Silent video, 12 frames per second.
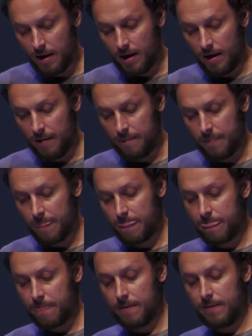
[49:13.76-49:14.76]
Uh,
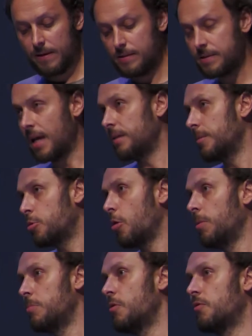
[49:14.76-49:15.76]
he said the
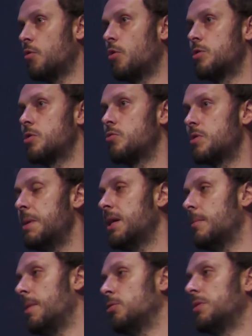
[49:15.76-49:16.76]
problem, of course, to speak
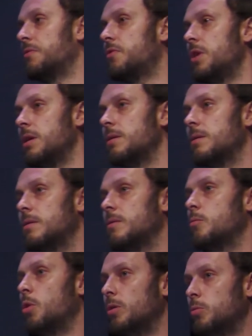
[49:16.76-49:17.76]
about the three
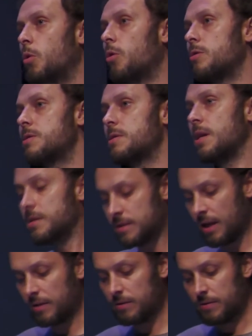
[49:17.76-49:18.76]
world wars is
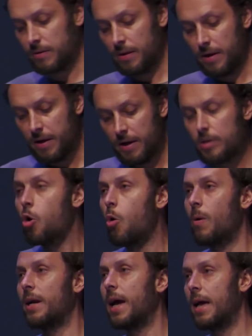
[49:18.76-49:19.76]
that no
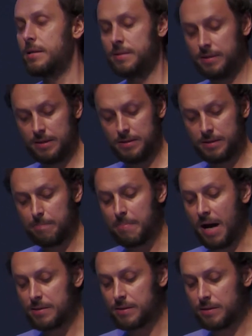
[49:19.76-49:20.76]
one has this
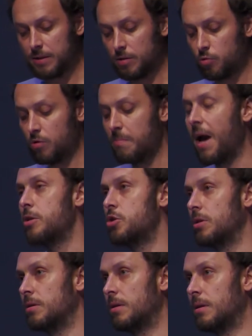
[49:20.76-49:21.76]
capacity to
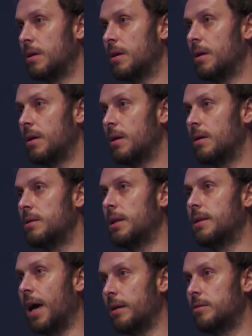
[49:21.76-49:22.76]
imagine the
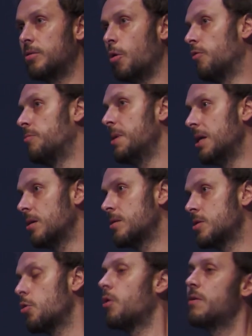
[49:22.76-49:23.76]
death of
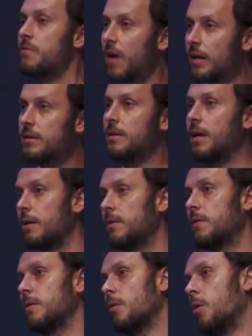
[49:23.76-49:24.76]
millions, or in fact, the
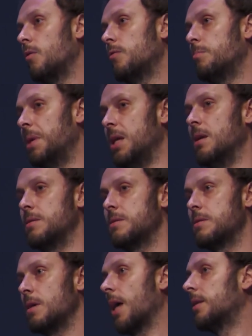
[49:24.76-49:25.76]
death of
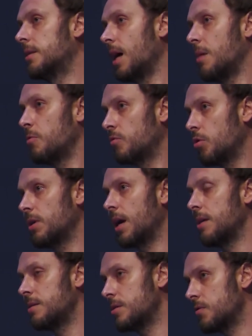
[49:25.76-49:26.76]
billions. At the time of Günther
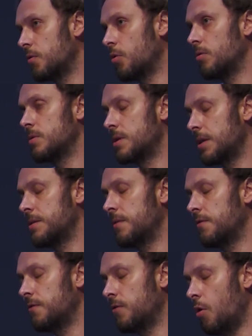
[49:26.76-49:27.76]
Anders,
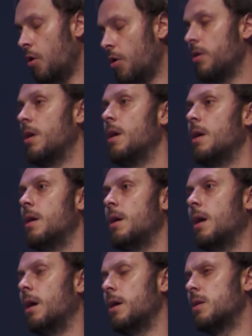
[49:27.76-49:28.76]
sixty-four,
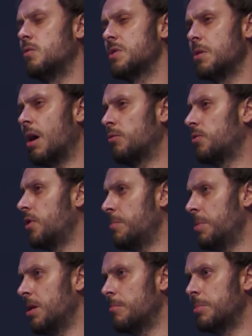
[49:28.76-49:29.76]
uh, it was around three
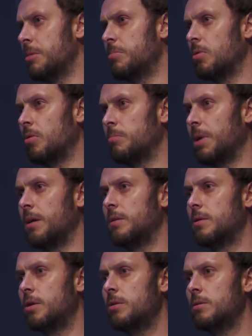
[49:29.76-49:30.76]
billion people on
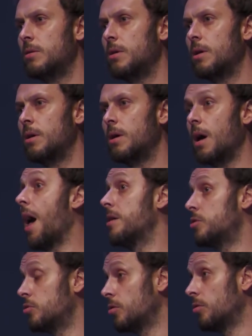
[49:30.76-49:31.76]
planet Earth.
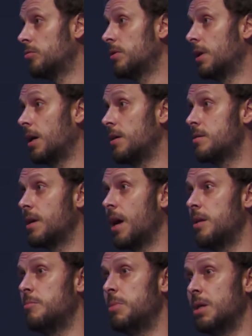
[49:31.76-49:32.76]
As you know, today it's
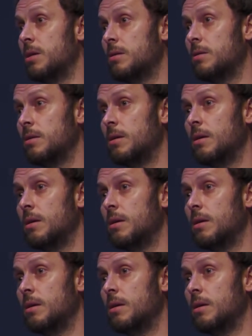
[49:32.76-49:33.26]
eight billion.